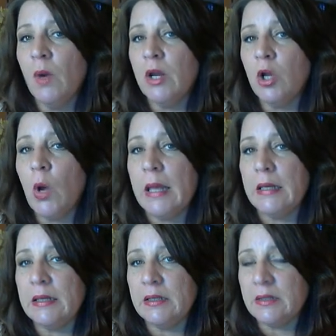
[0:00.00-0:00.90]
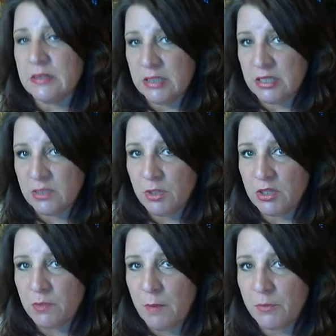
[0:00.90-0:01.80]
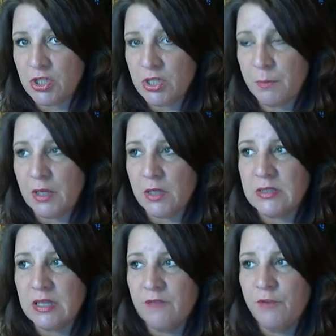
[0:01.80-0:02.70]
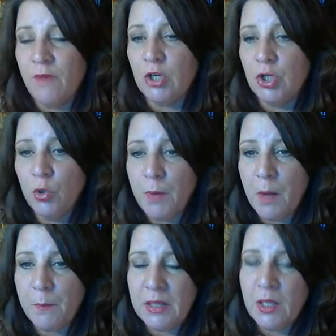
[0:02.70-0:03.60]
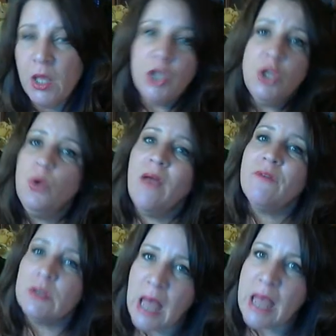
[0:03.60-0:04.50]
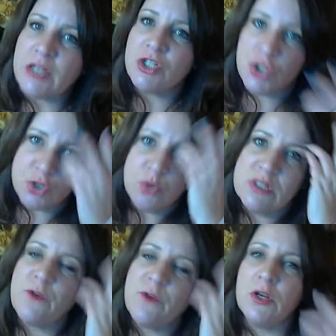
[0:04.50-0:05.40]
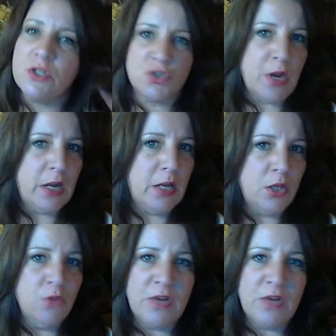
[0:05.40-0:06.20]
want to go ahead and get the 6-month membership, because if you have a new puppy, you have a lot to do as far as training. You've